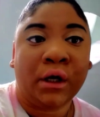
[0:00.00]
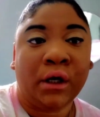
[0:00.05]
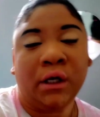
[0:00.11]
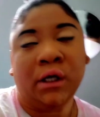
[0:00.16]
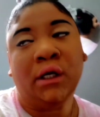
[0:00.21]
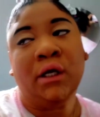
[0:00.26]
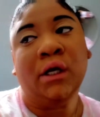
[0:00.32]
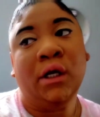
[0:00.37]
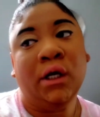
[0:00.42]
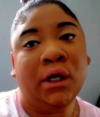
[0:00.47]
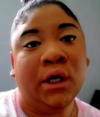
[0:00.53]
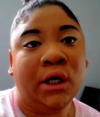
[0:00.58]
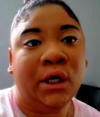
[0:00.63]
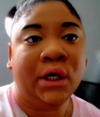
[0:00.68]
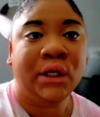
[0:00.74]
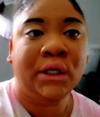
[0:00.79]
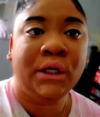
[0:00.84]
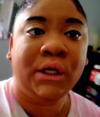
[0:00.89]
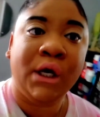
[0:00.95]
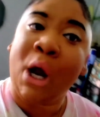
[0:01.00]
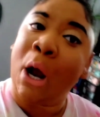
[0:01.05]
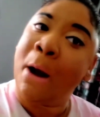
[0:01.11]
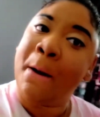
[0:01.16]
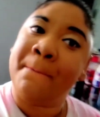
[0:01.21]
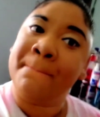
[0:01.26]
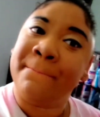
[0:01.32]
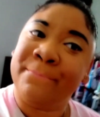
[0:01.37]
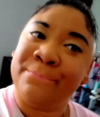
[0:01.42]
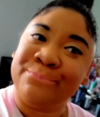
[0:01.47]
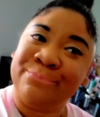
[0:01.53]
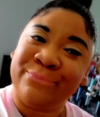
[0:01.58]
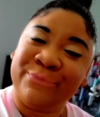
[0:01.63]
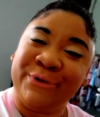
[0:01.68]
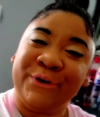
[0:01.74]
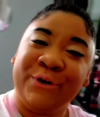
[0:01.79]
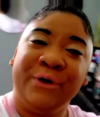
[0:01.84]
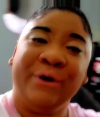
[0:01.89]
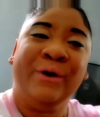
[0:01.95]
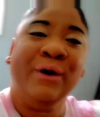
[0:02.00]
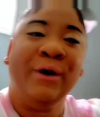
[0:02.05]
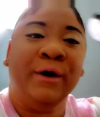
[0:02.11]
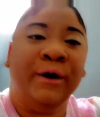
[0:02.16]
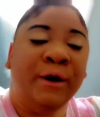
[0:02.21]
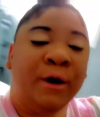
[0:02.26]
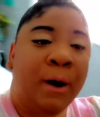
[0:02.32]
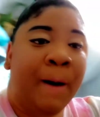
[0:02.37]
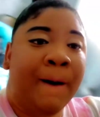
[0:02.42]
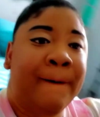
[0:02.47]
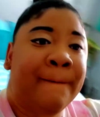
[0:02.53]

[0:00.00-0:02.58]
and yeah good